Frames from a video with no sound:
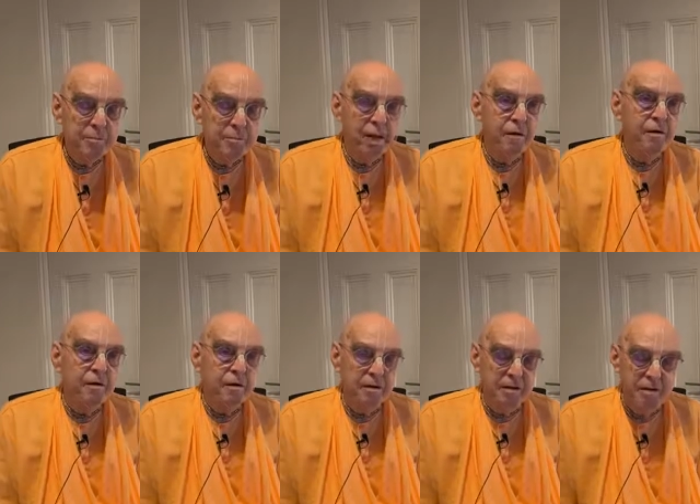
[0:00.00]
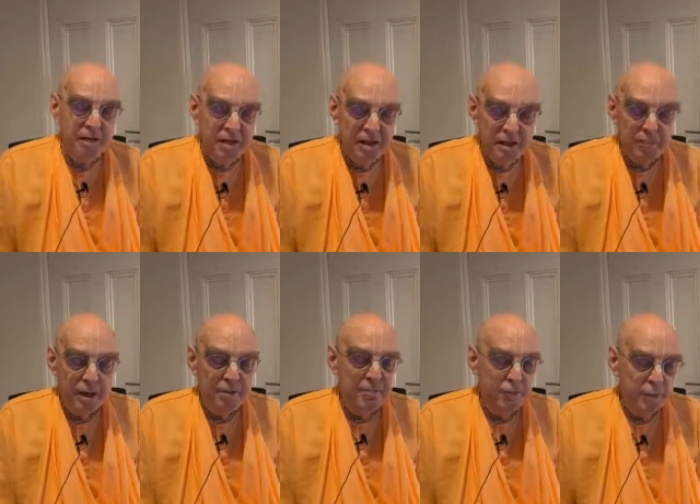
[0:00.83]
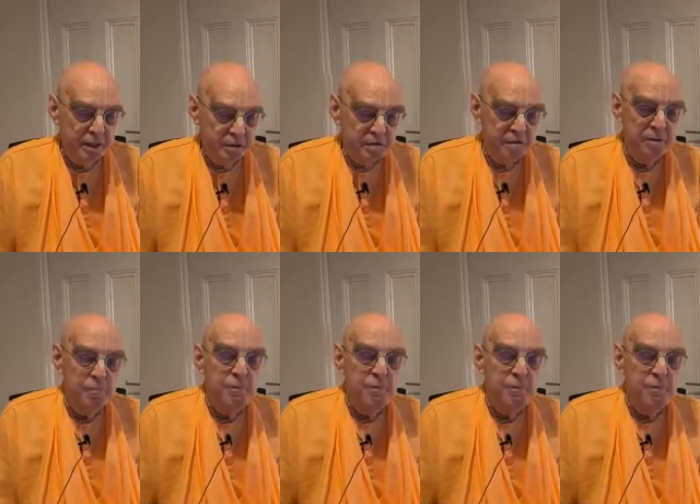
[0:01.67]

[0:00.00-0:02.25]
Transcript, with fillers: in my heart and my voice